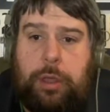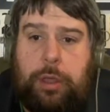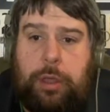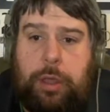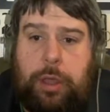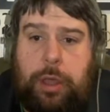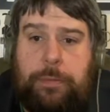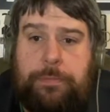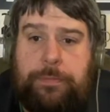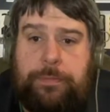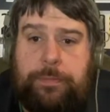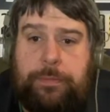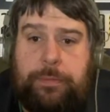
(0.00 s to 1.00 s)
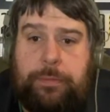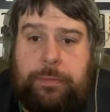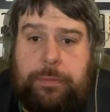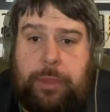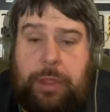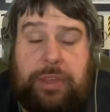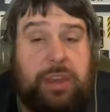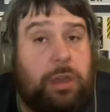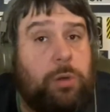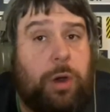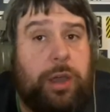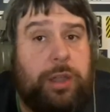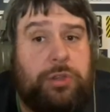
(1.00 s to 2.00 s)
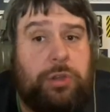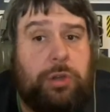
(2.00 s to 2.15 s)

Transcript: Um, I think I quite enjoyed